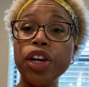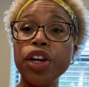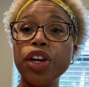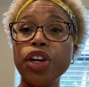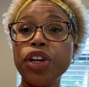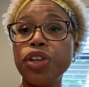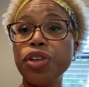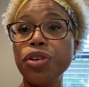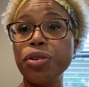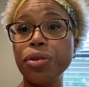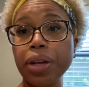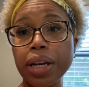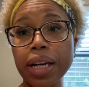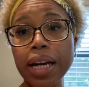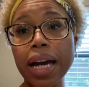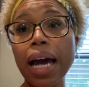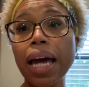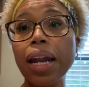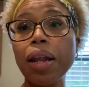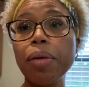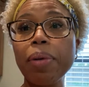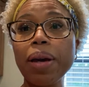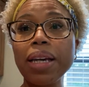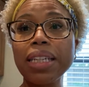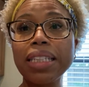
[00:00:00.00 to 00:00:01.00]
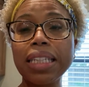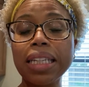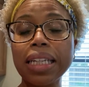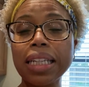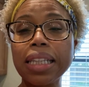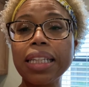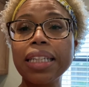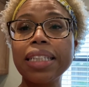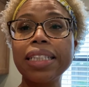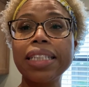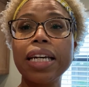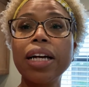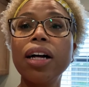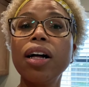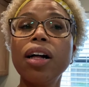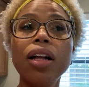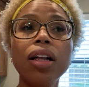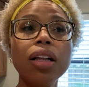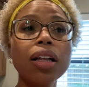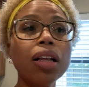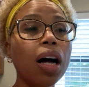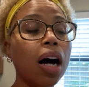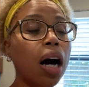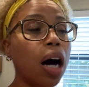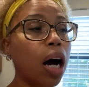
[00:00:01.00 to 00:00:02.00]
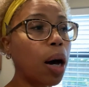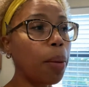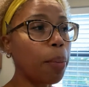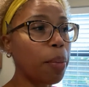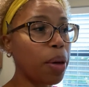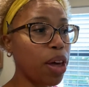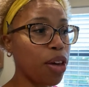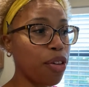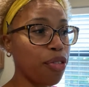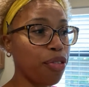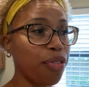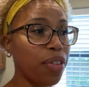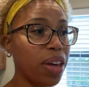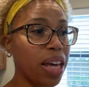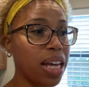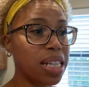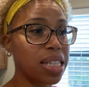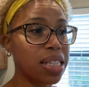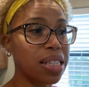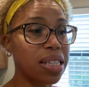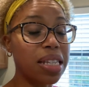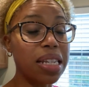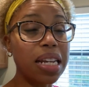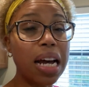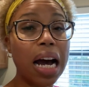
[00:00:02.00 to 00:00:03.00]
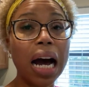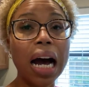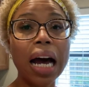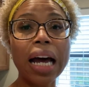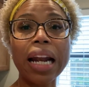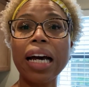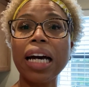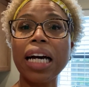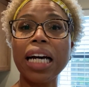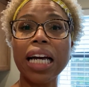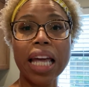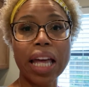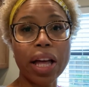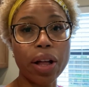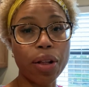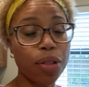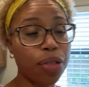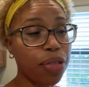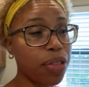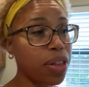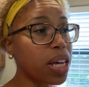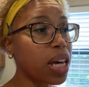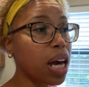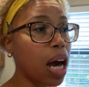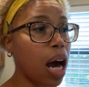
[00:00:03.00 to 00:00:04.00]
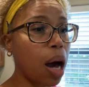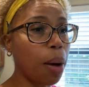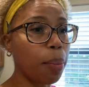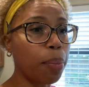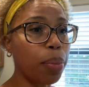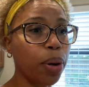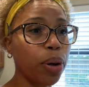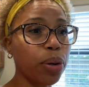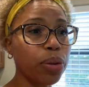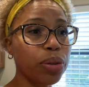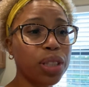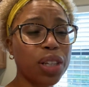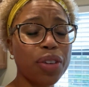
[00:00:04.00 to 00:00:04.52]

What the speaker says: you can kind of basically tell if it's not a healthy compost.